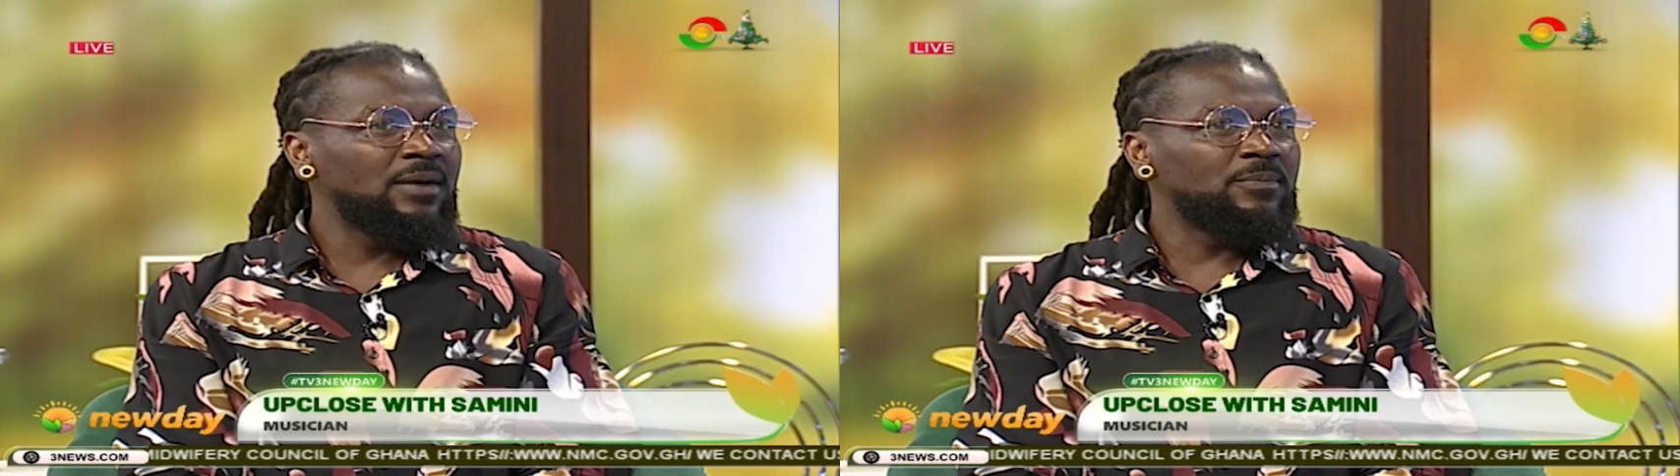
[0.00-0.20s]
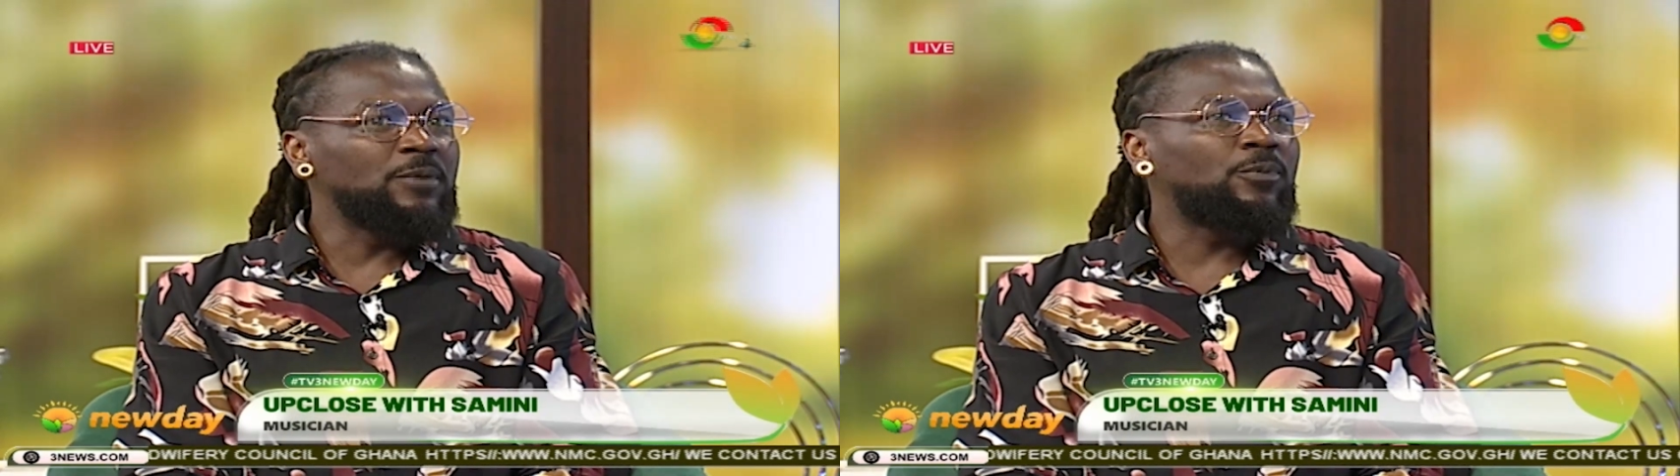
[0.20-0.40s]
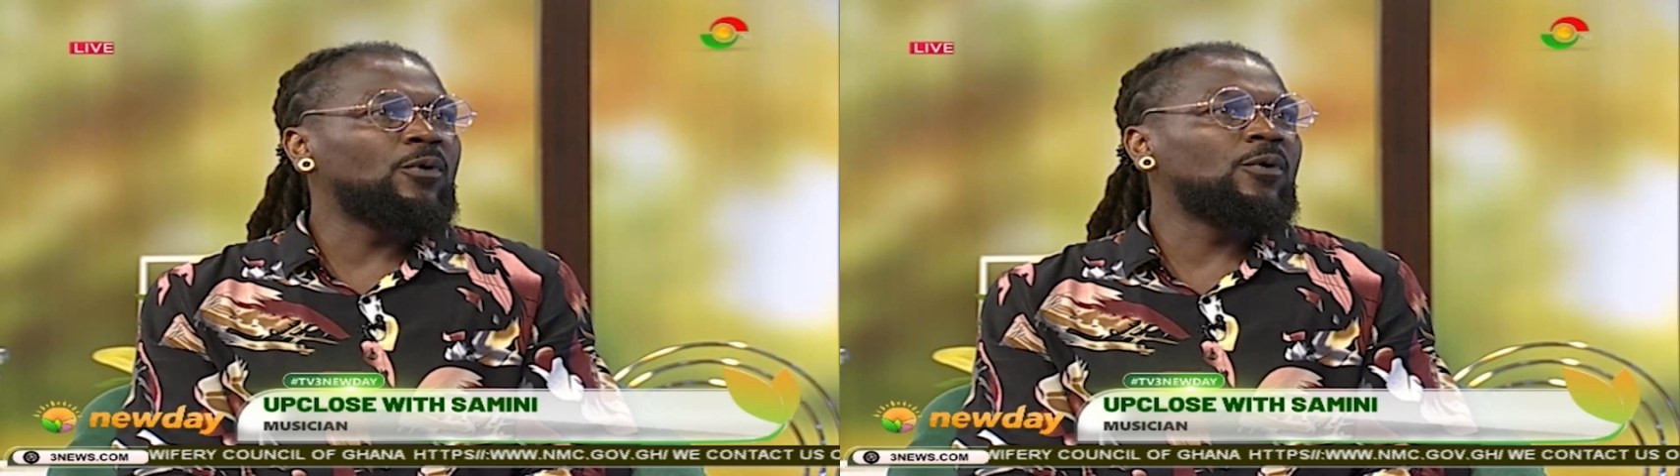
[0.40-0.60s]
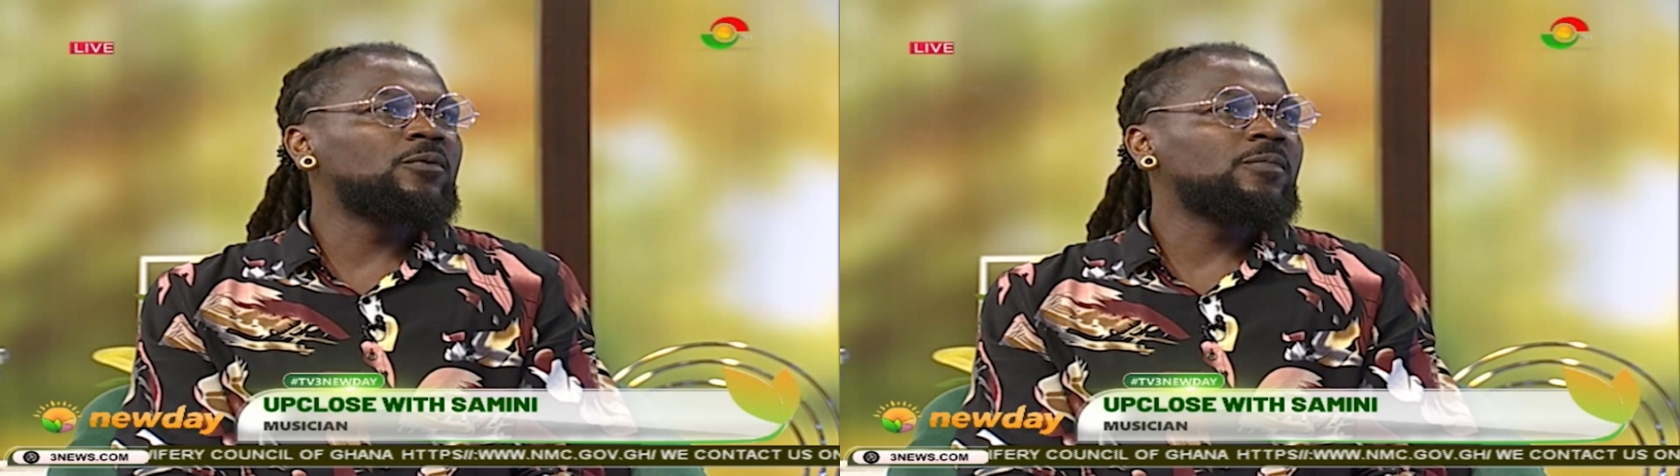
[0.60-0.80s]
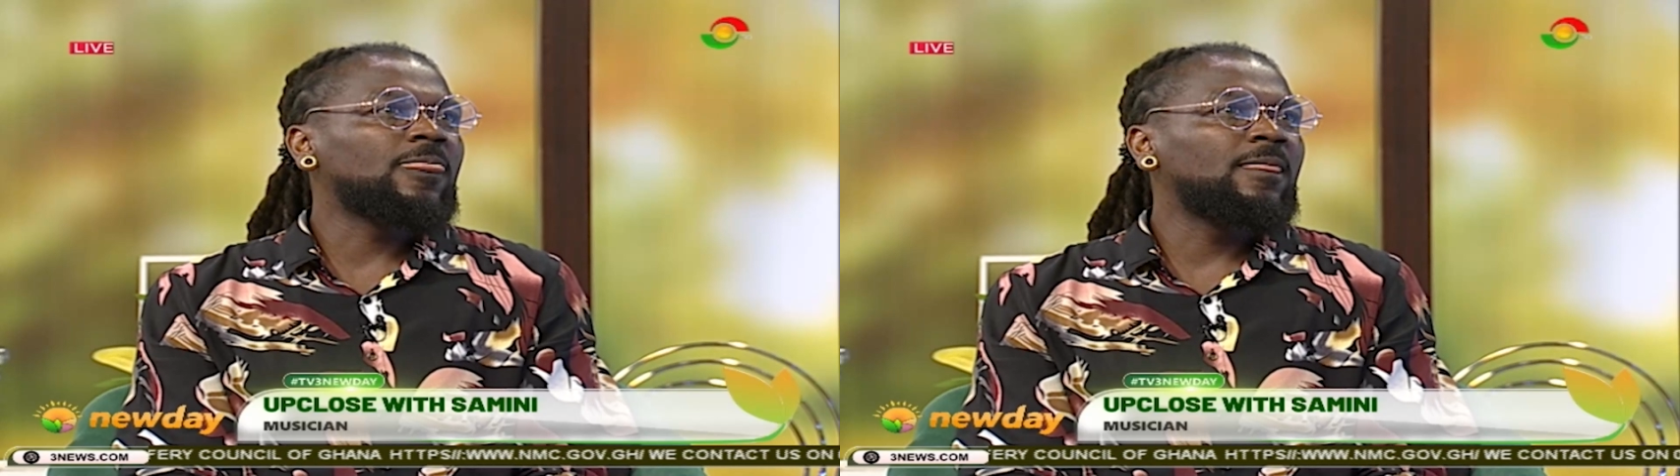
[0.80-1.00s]
People
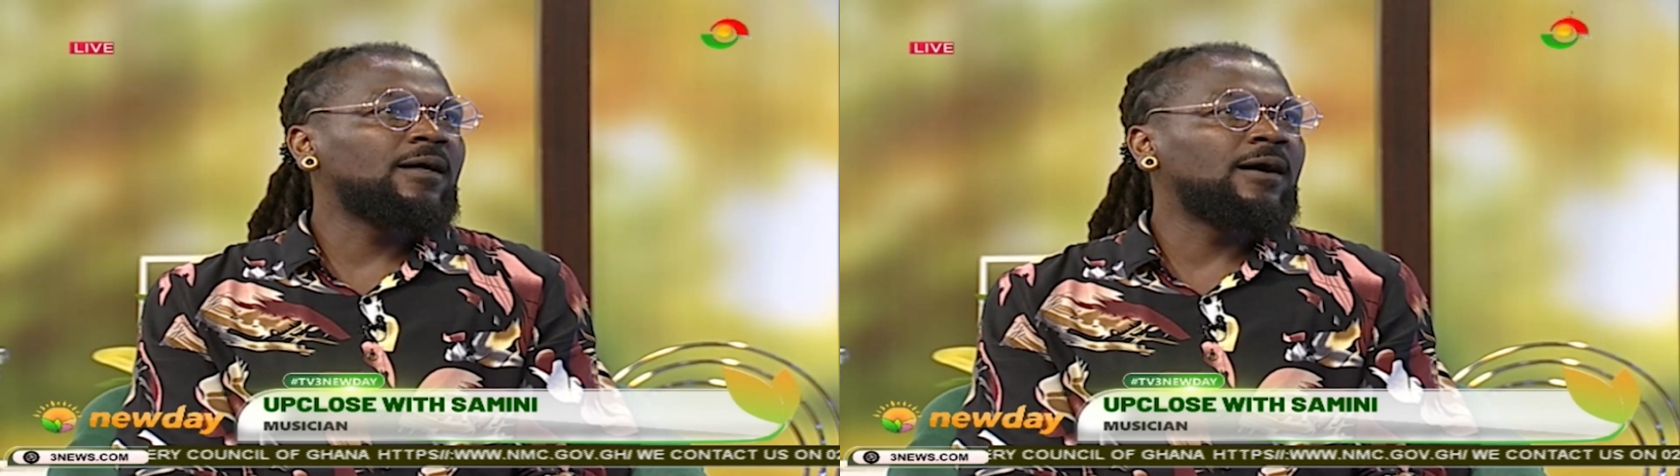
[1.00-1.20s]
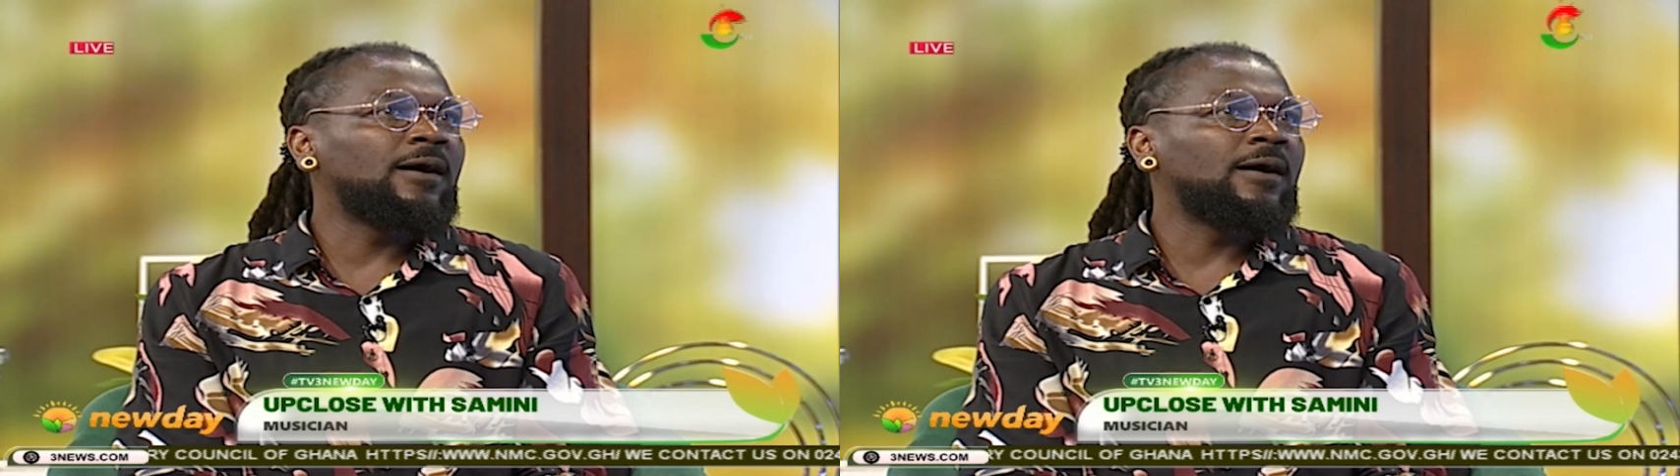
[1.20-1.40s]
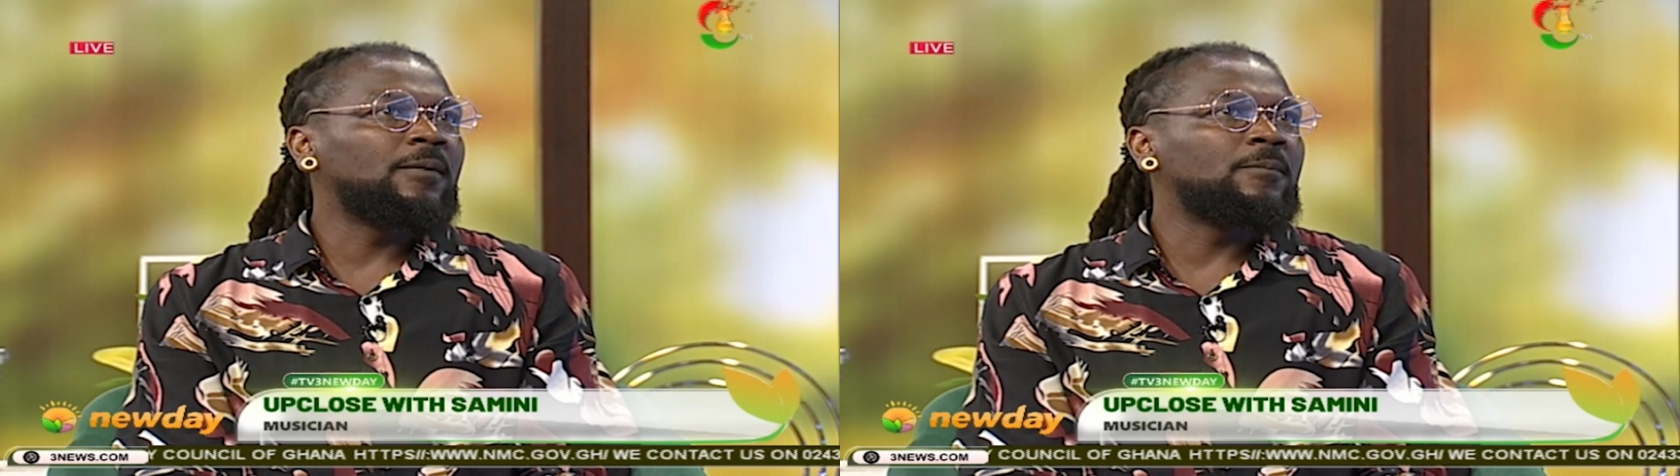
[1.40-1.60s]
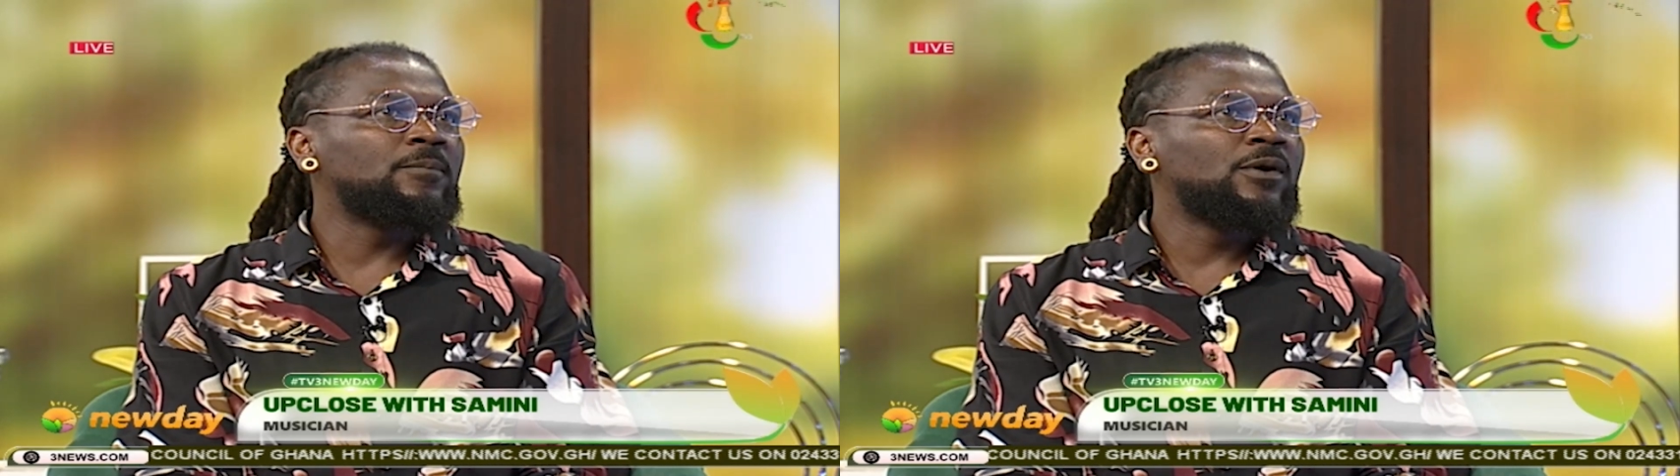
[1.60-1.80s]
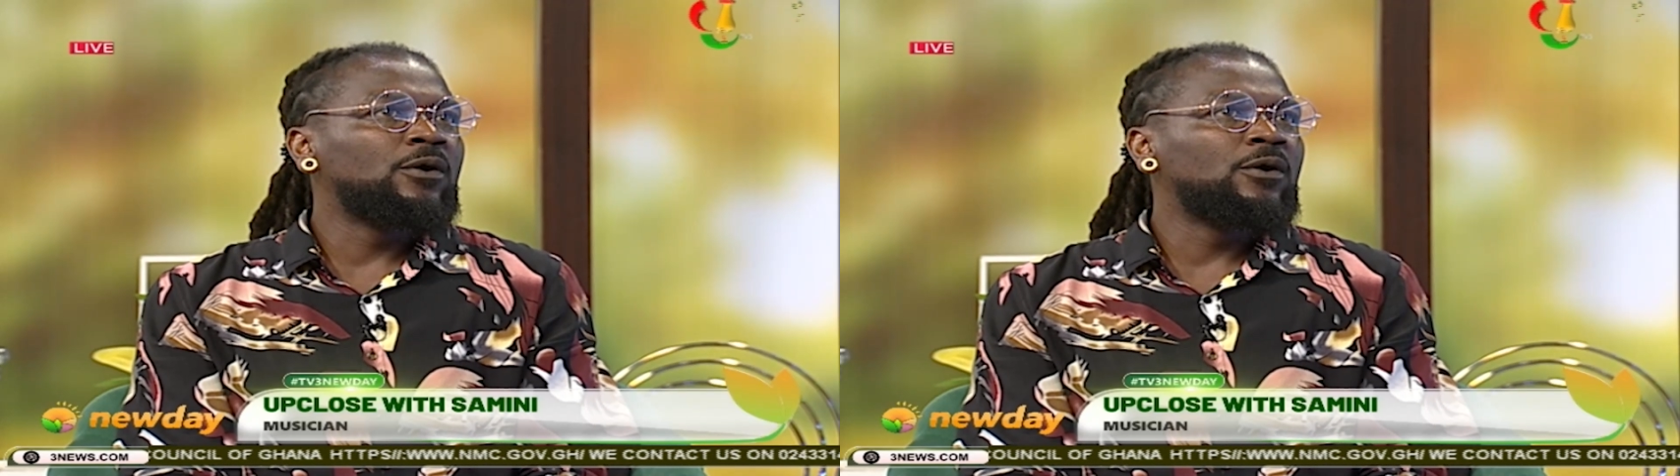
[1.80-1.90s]
um,